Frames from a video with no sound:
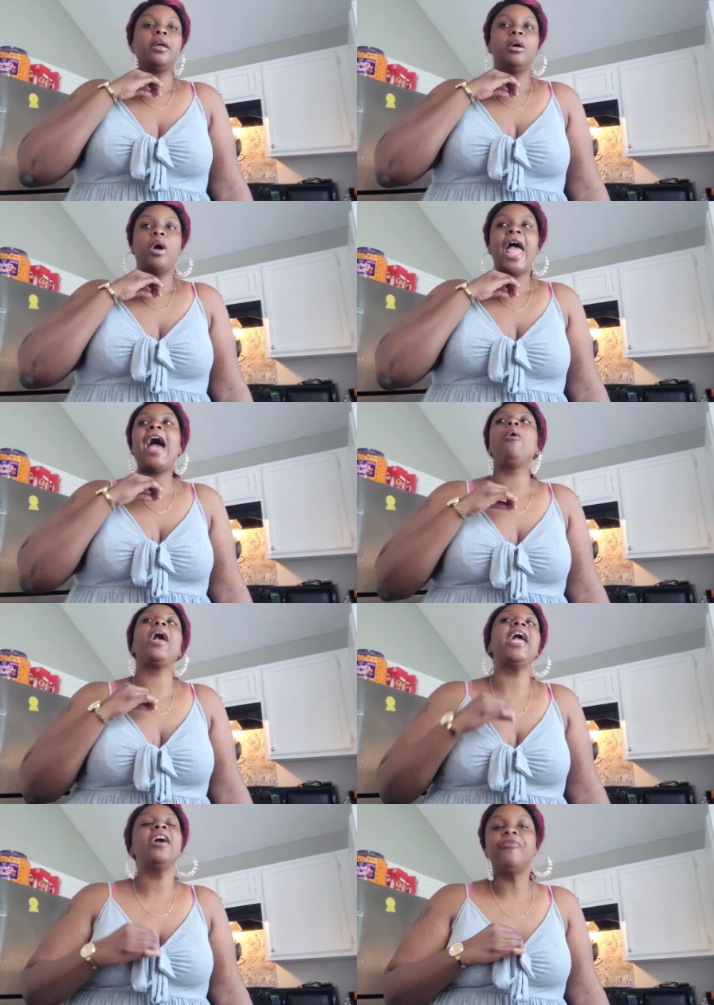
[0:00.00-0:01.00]

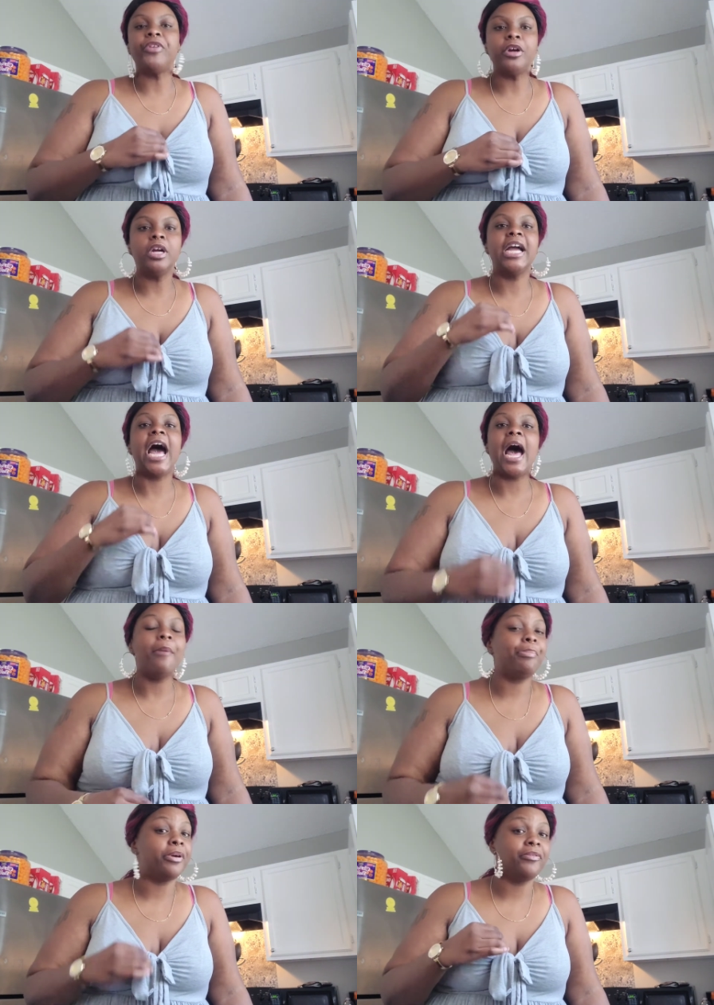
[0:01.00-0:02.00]
however
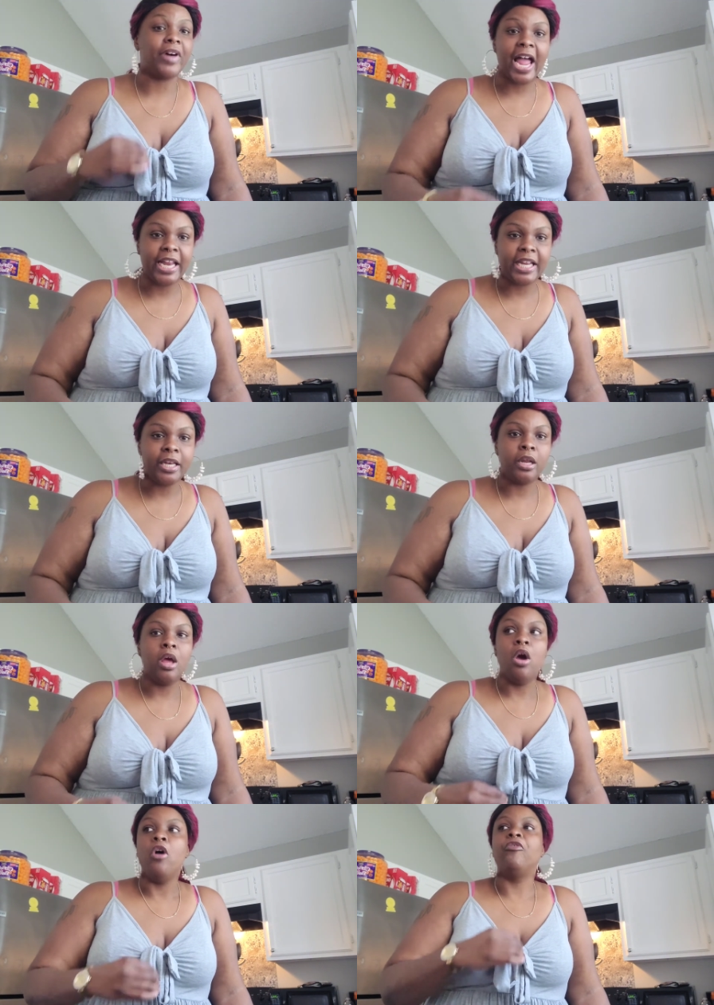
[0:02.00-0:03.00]
God provided
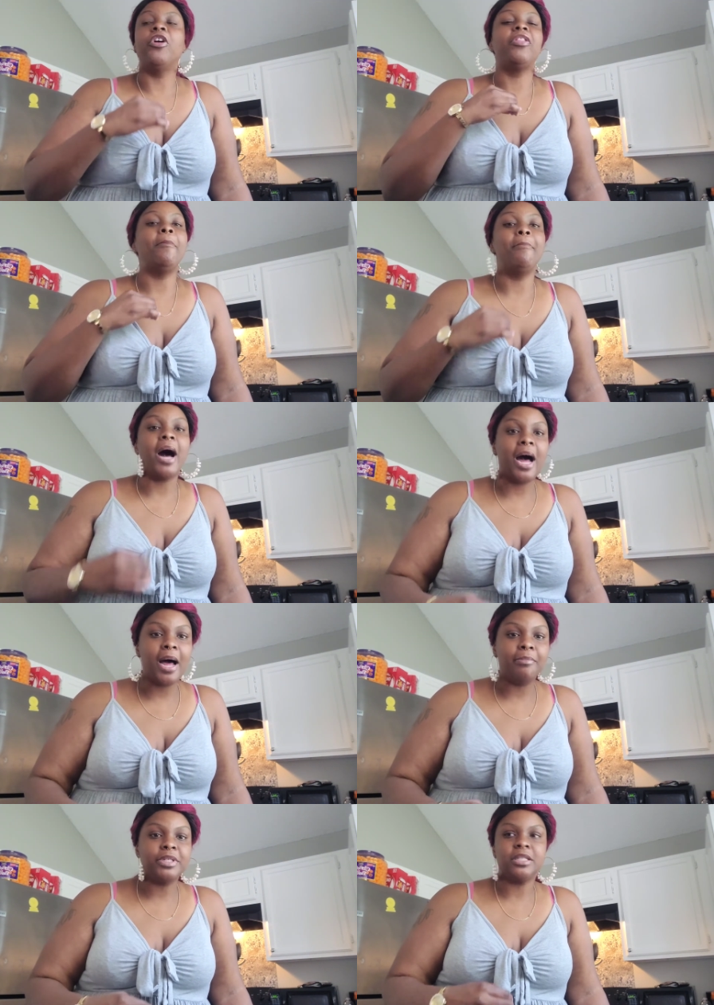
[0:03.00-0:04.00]
for the
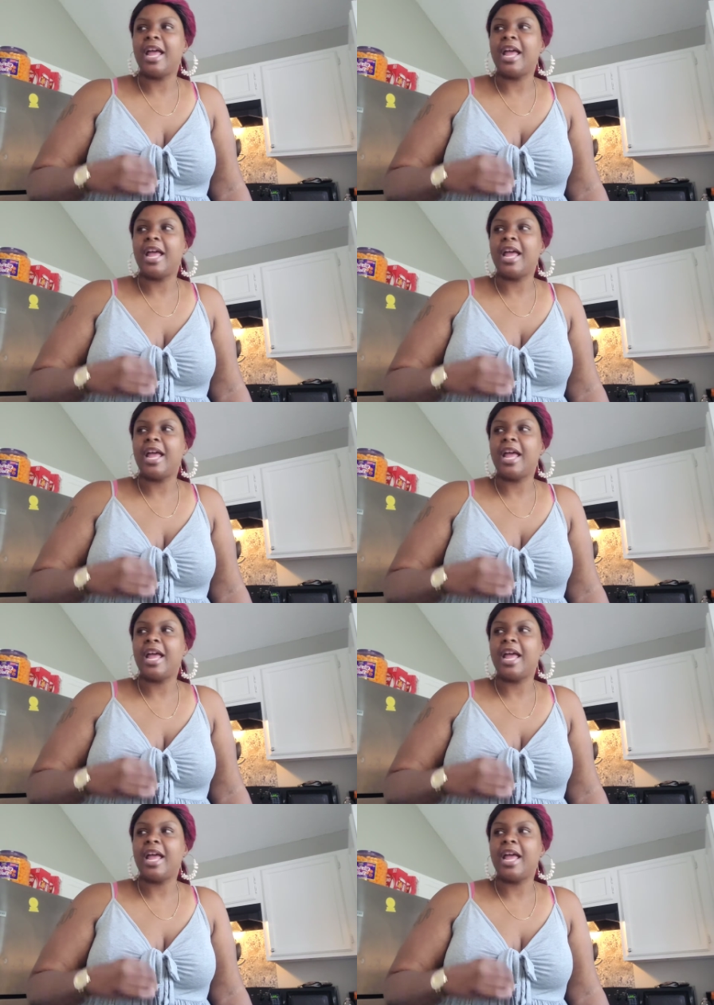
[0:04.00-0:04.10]
moms,